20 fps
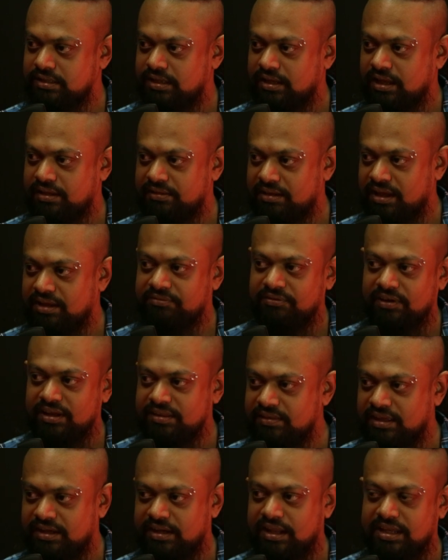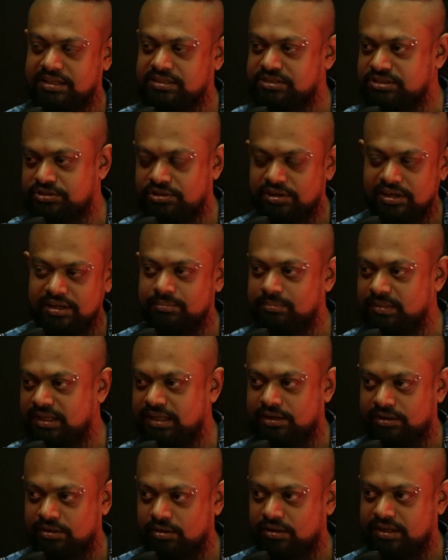I, I find that extremely
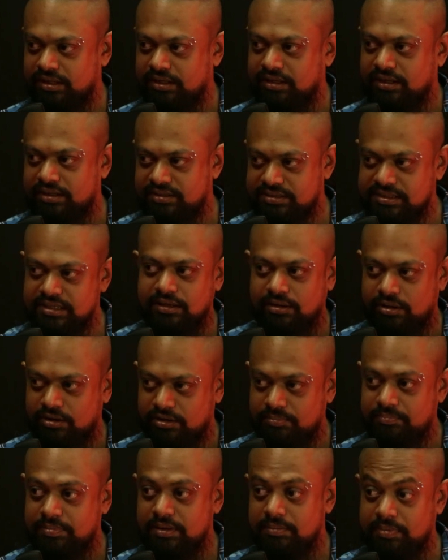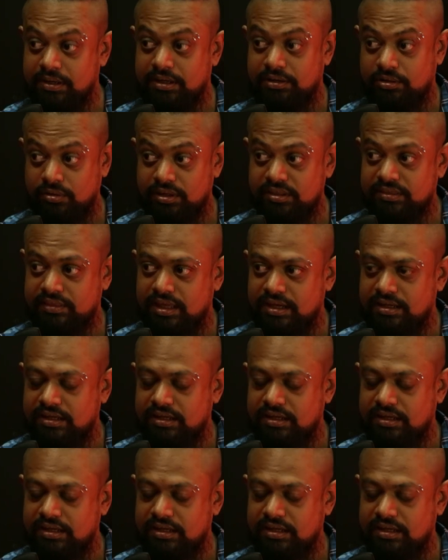annoying. I see a lot of people doing that